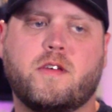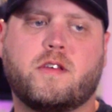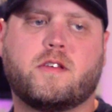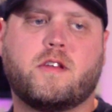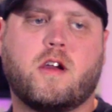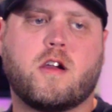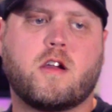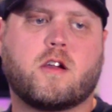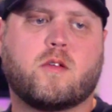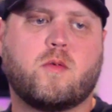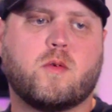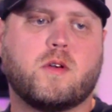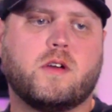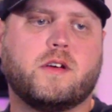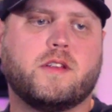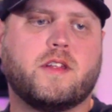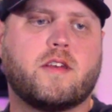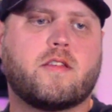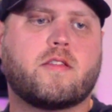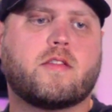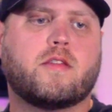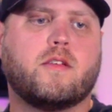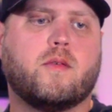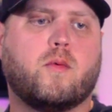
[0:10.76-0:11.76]
the Dark World
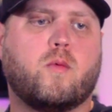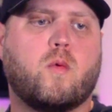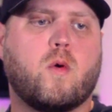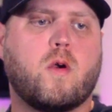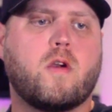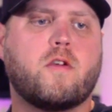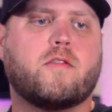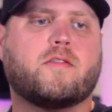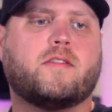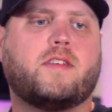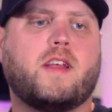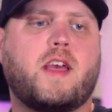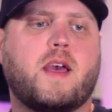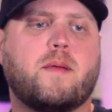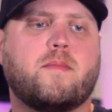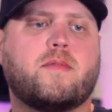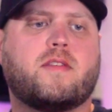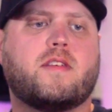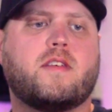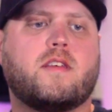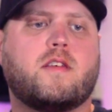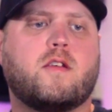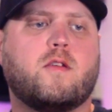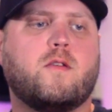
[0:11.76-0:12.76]
is the worst
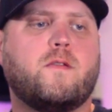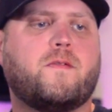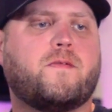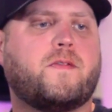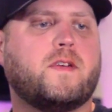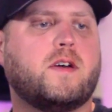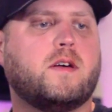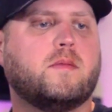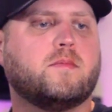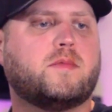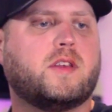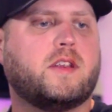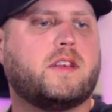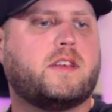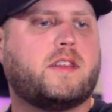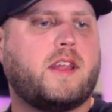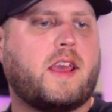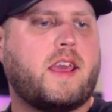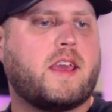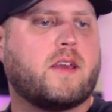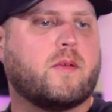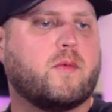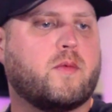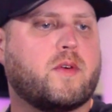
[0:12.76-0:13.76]
MCU film to
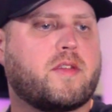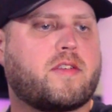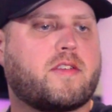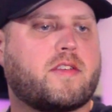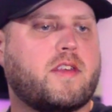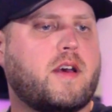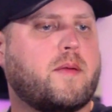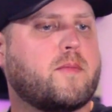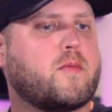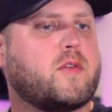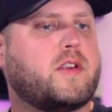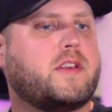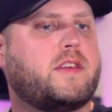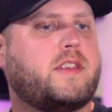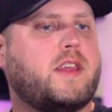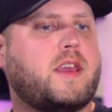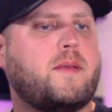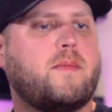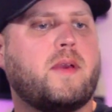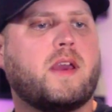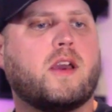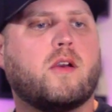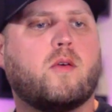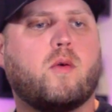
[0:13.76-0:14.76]
date with some
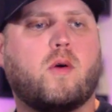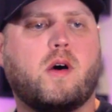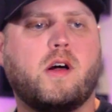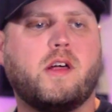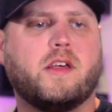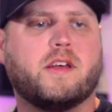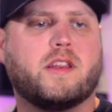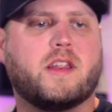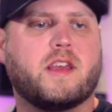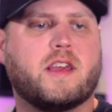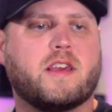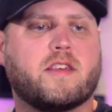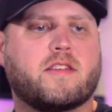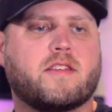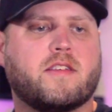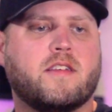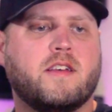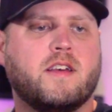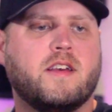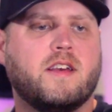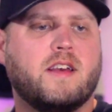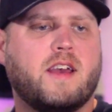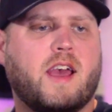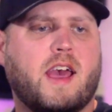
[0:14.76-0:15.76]
redeeming qualities,
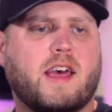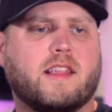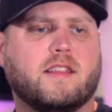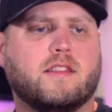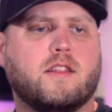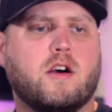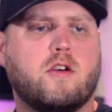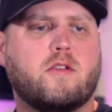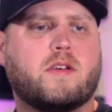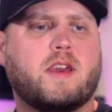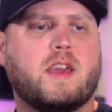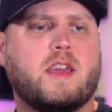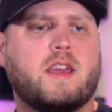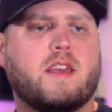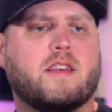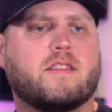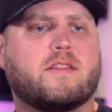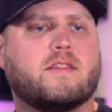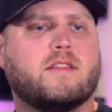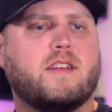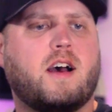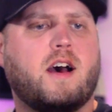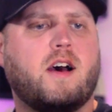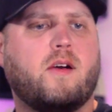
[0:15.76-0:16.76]
and Loki
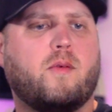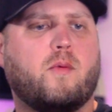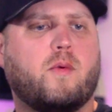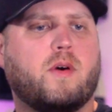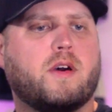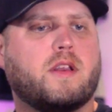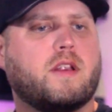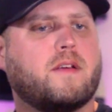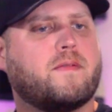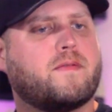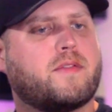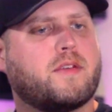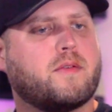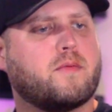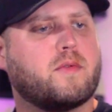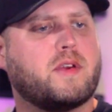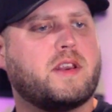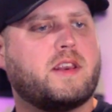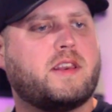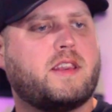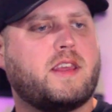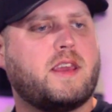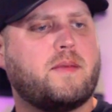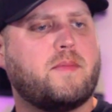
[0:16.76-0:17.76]
is not one of the
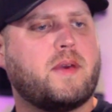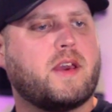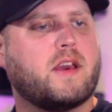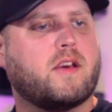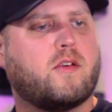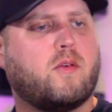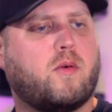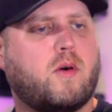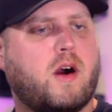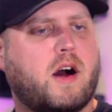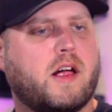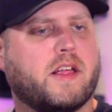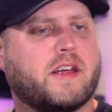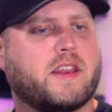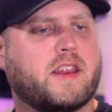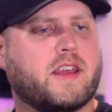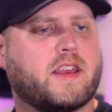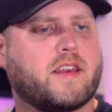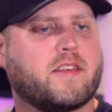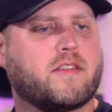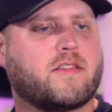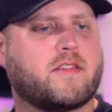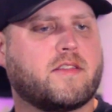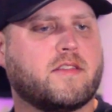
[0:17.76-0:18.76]
redeeming
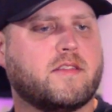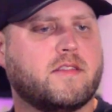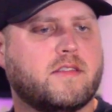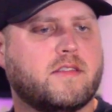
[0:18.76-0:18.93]
qualities.